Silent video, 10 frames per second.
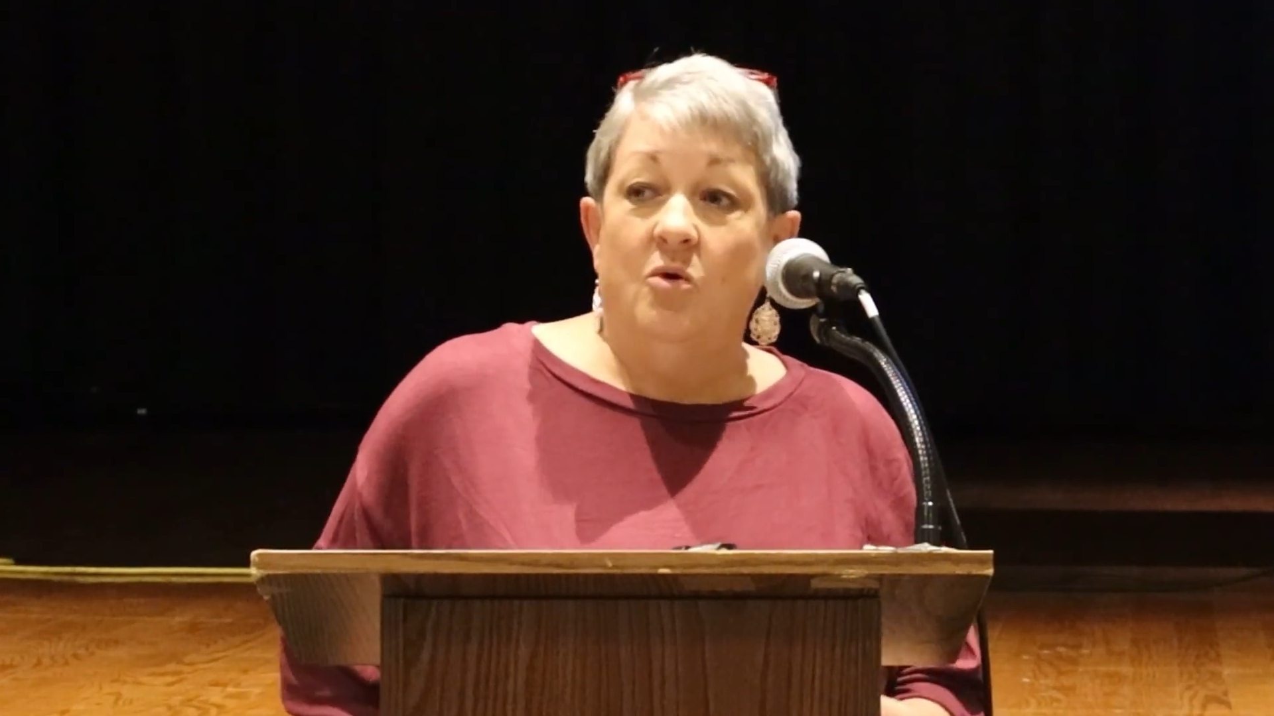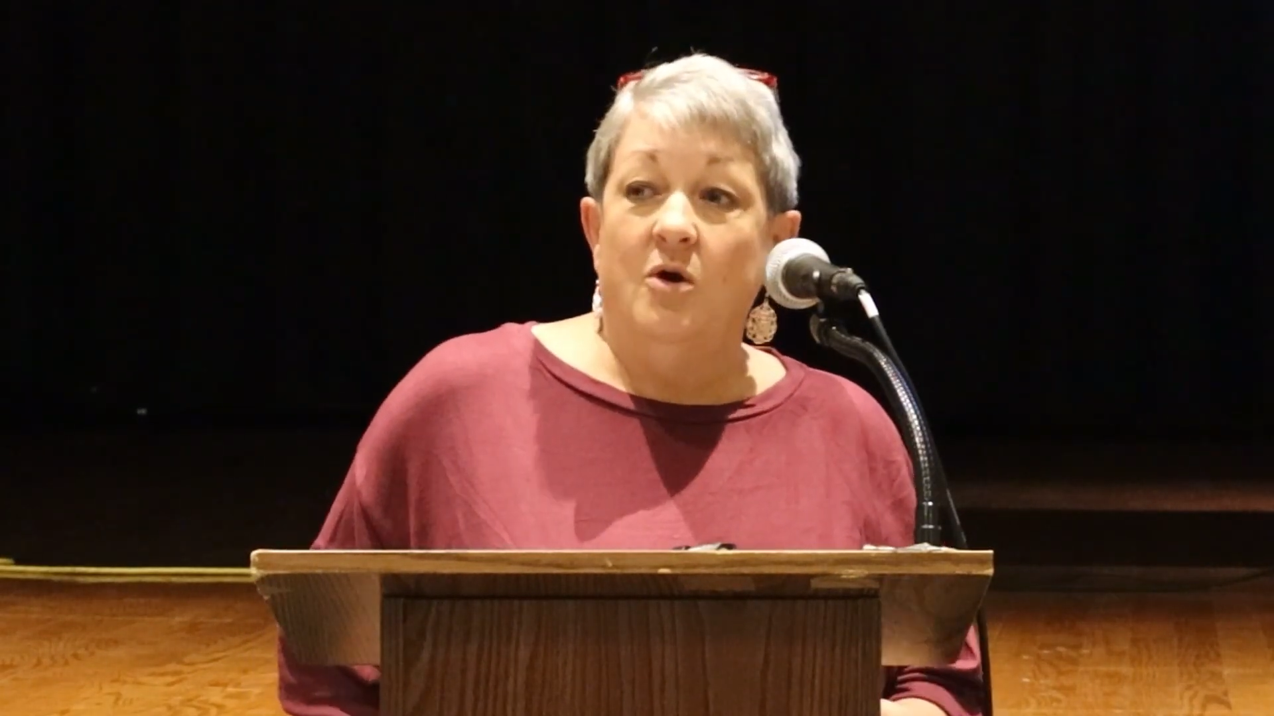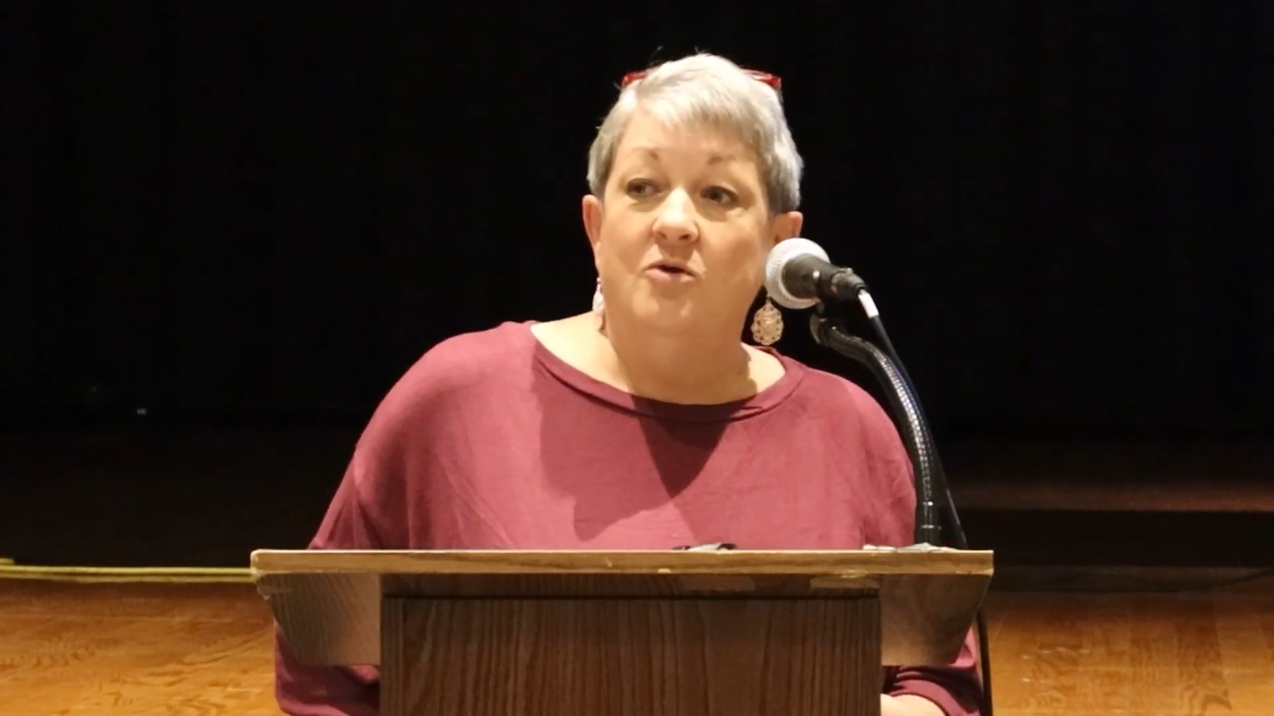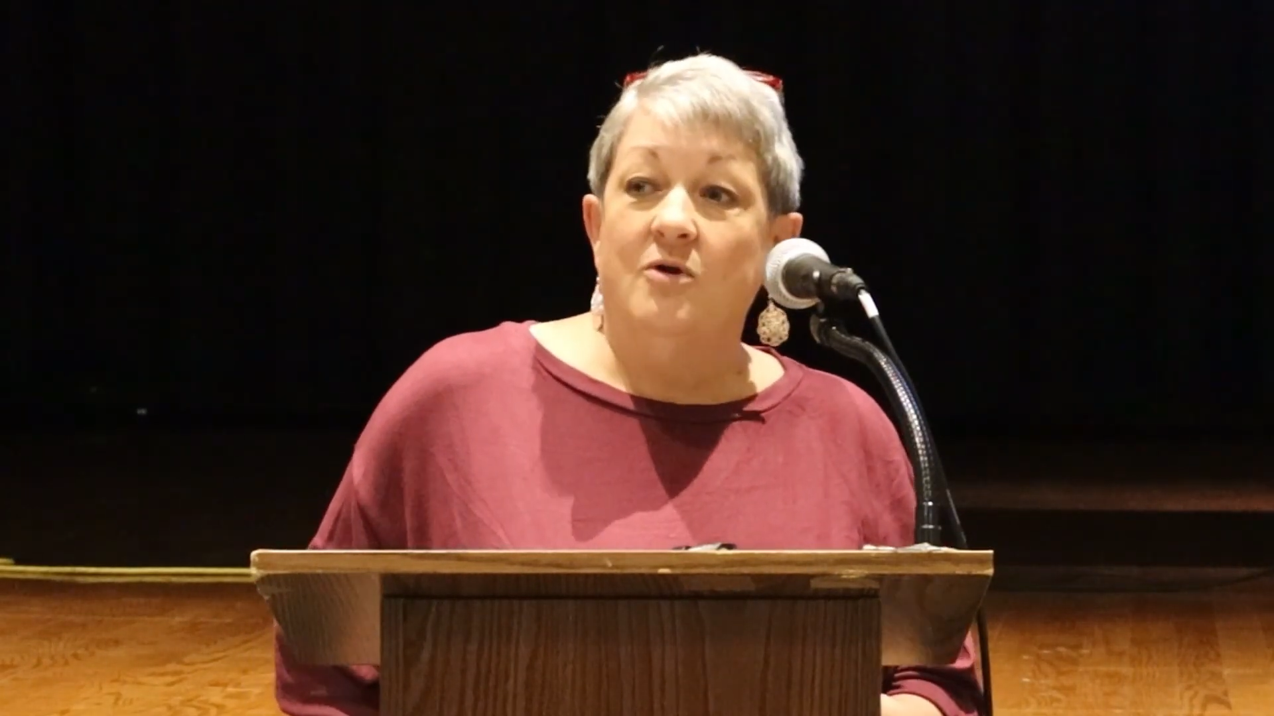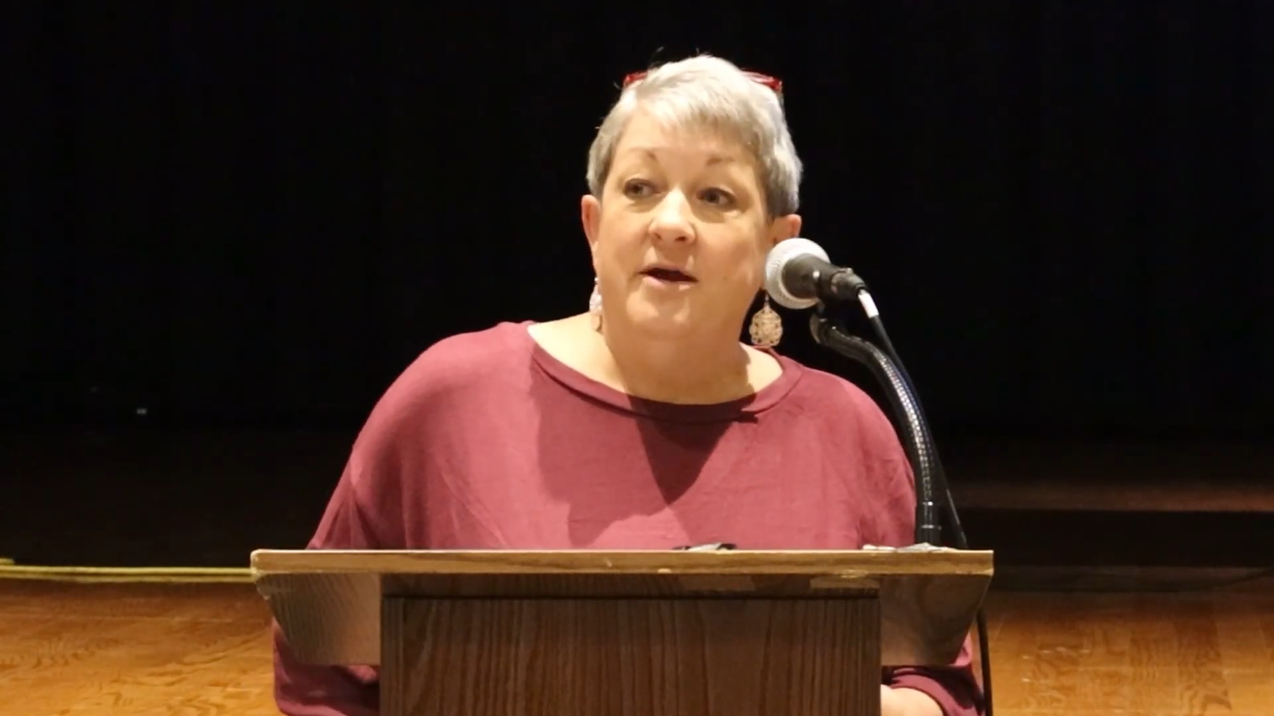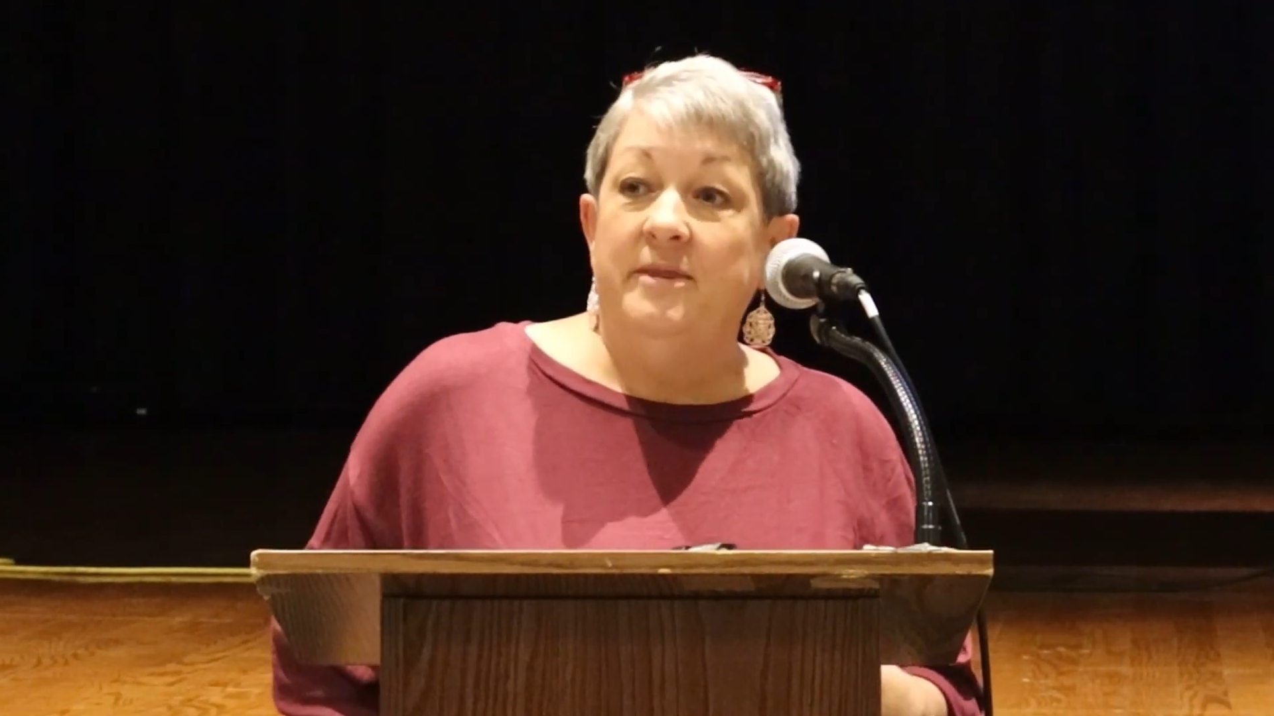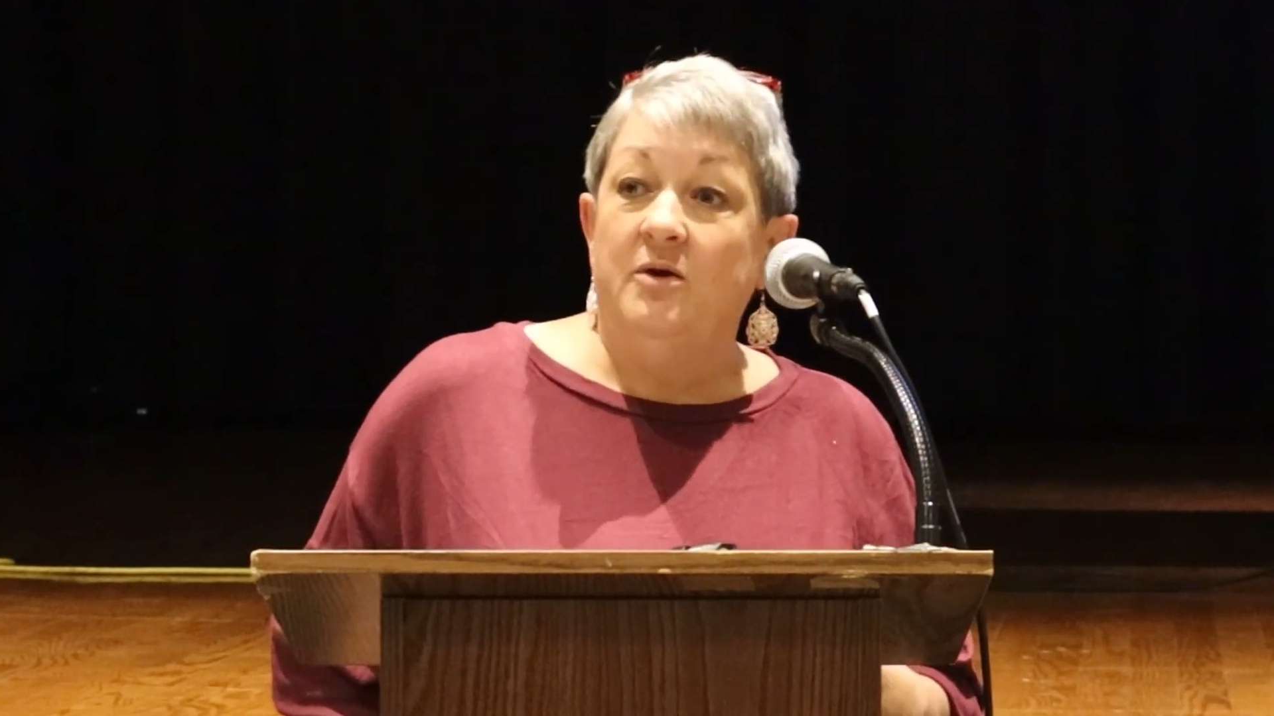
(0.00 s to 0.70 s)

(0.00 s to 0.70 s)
program